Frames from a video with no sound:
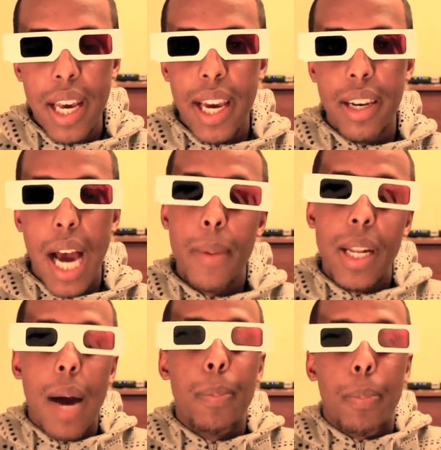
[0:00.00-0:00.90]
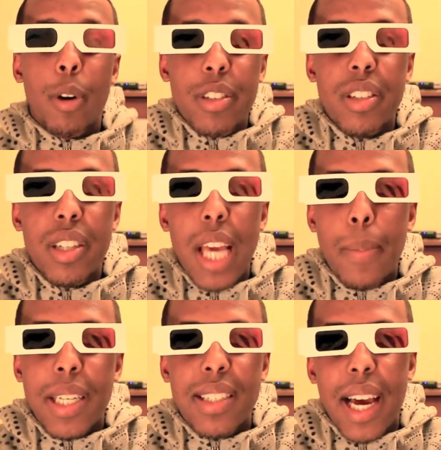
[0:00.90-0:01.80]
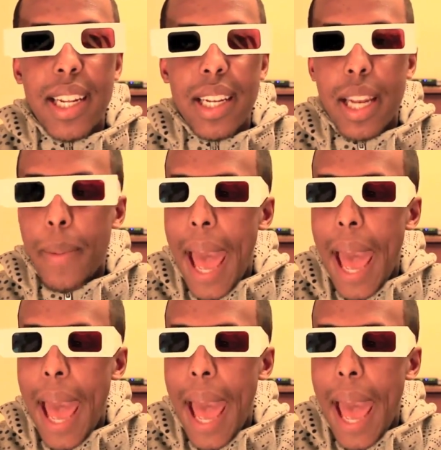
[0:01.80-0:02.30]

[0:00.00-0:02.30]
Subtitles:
And I mean, I'm excited and I'm